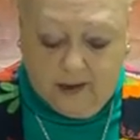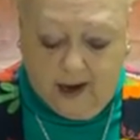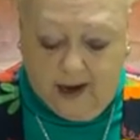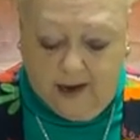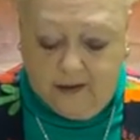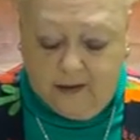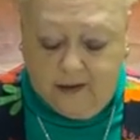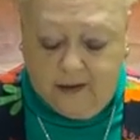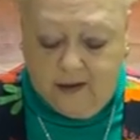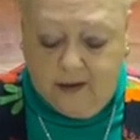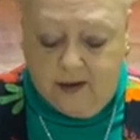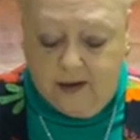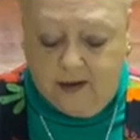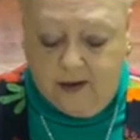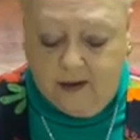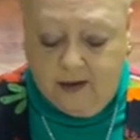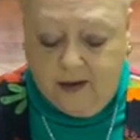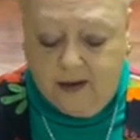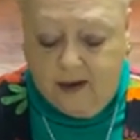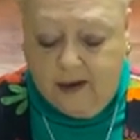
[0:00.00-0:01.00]

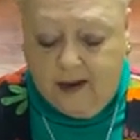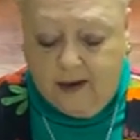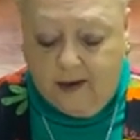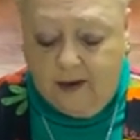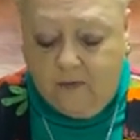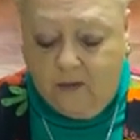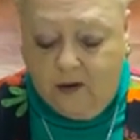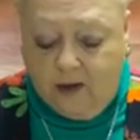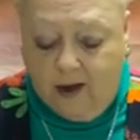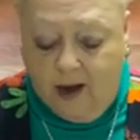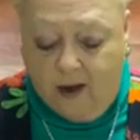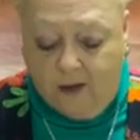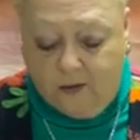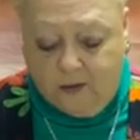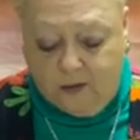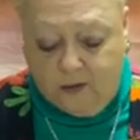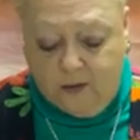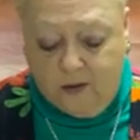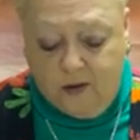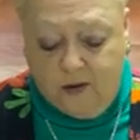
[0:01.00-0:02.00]
Hallelujah. And if we go
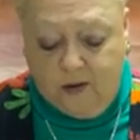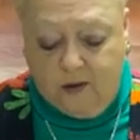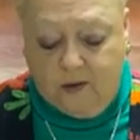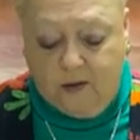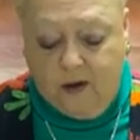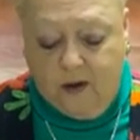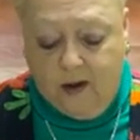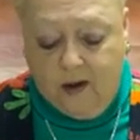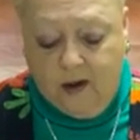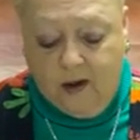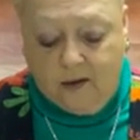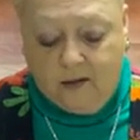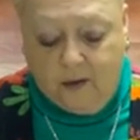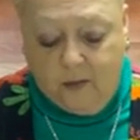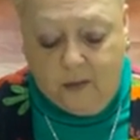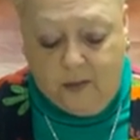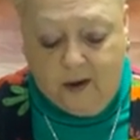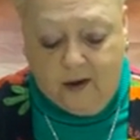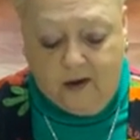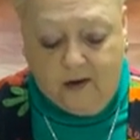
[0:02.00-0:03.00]
through
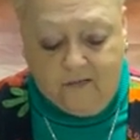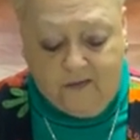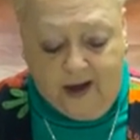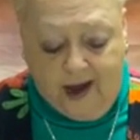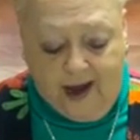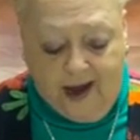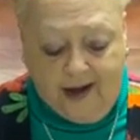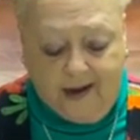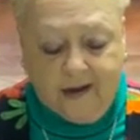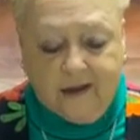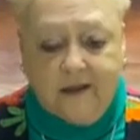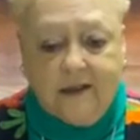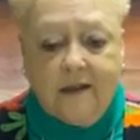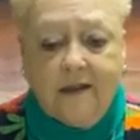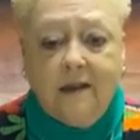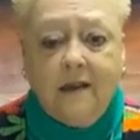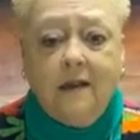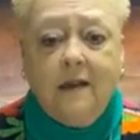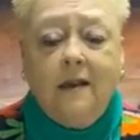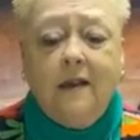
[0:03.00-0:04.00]
the book of
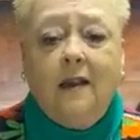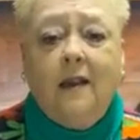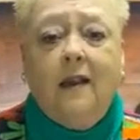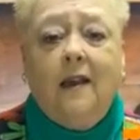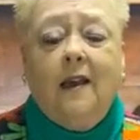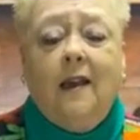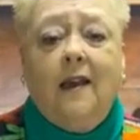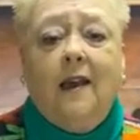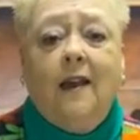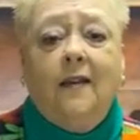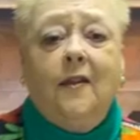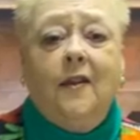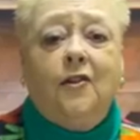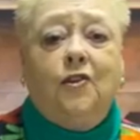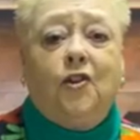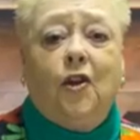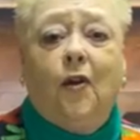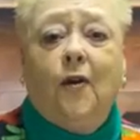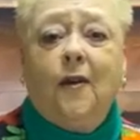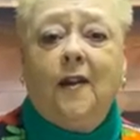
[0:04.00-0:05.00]
Acts and the
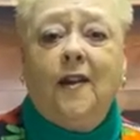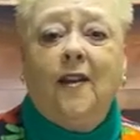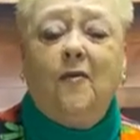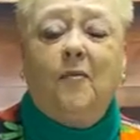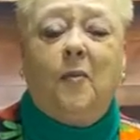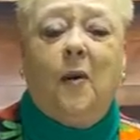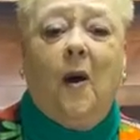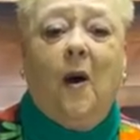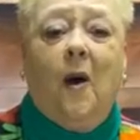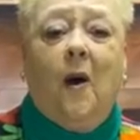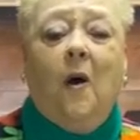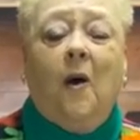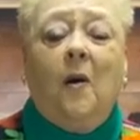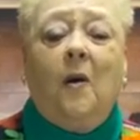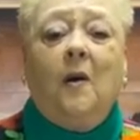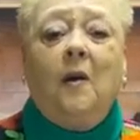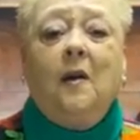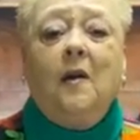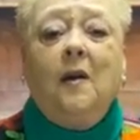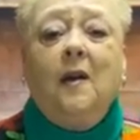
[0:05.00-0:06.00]
journey of
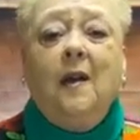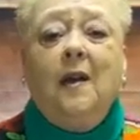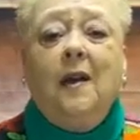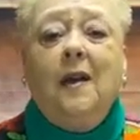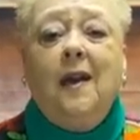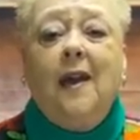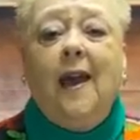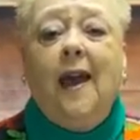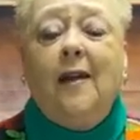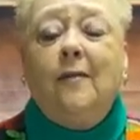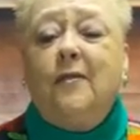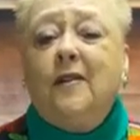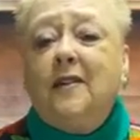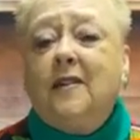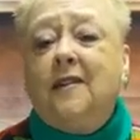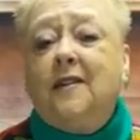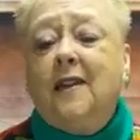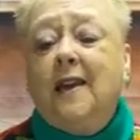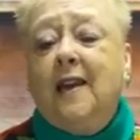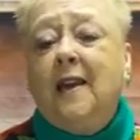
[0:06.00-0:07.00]
Paul, and we
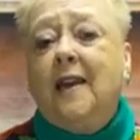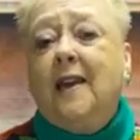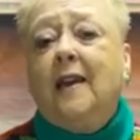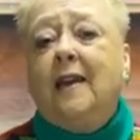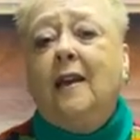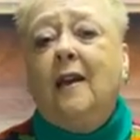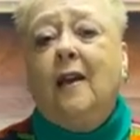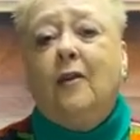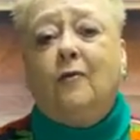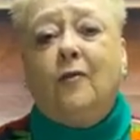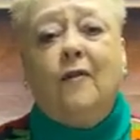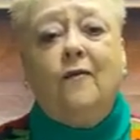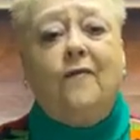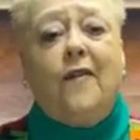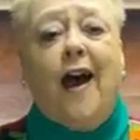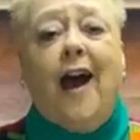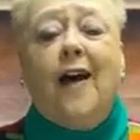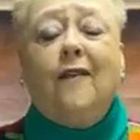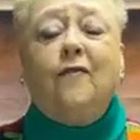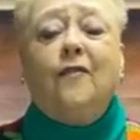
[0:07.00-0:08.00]
see
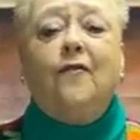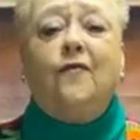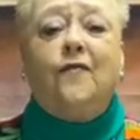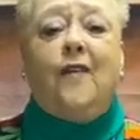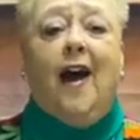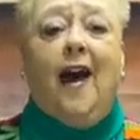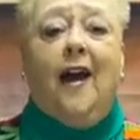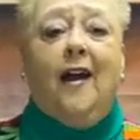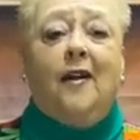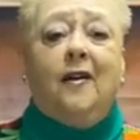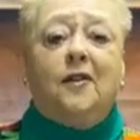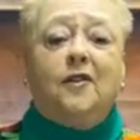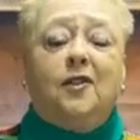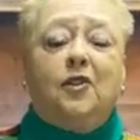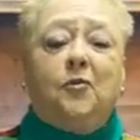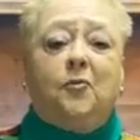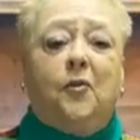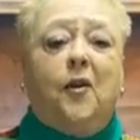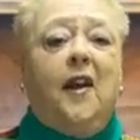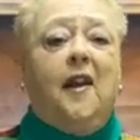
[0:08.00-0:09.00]
revival fire
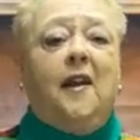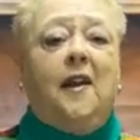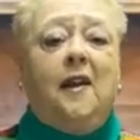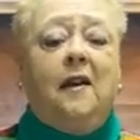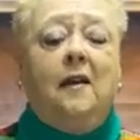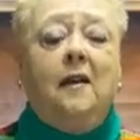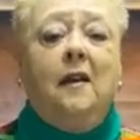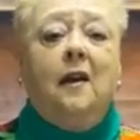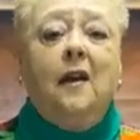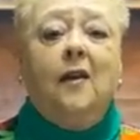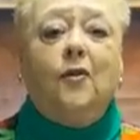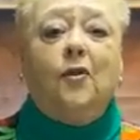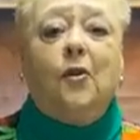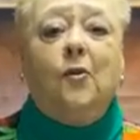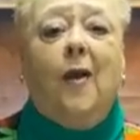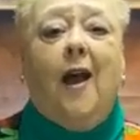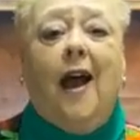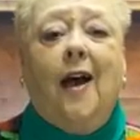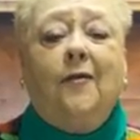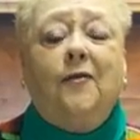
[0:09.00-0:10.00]
spreading
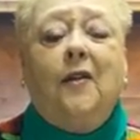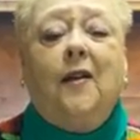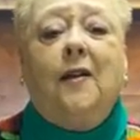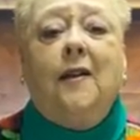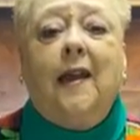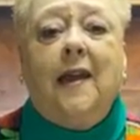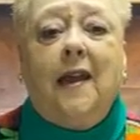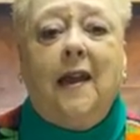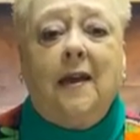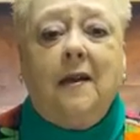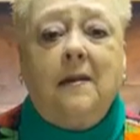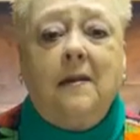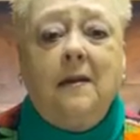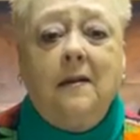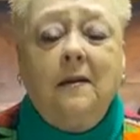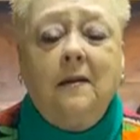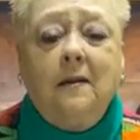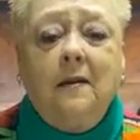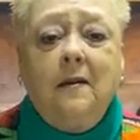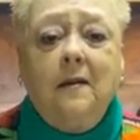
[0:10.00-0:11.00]
throughout the land.
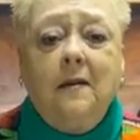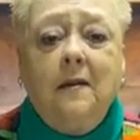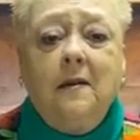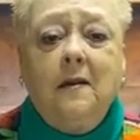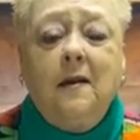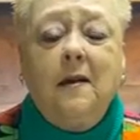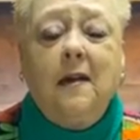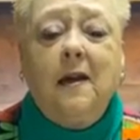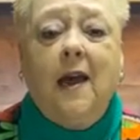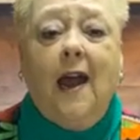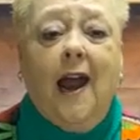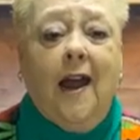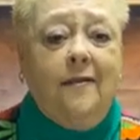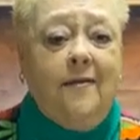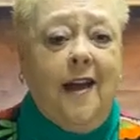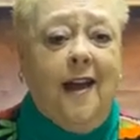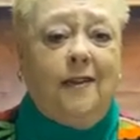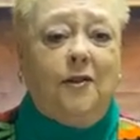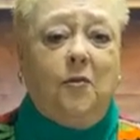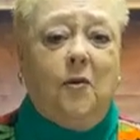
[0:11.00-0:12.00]

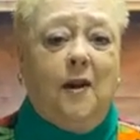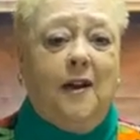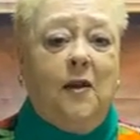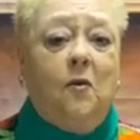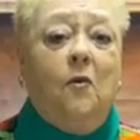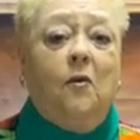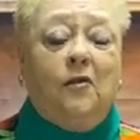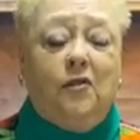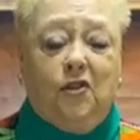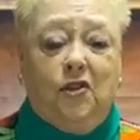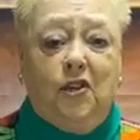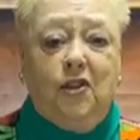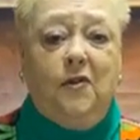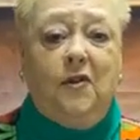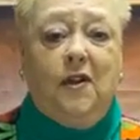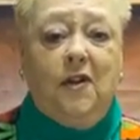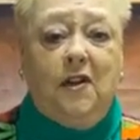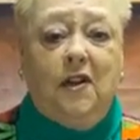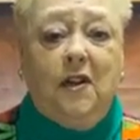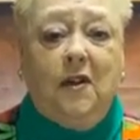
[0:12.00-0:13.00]
And that's what he wants you
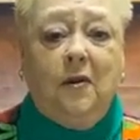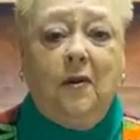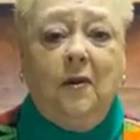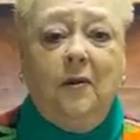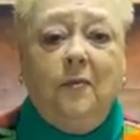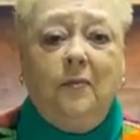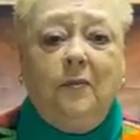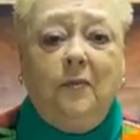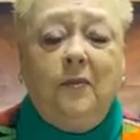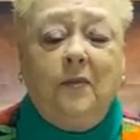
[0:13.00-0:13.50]
to do.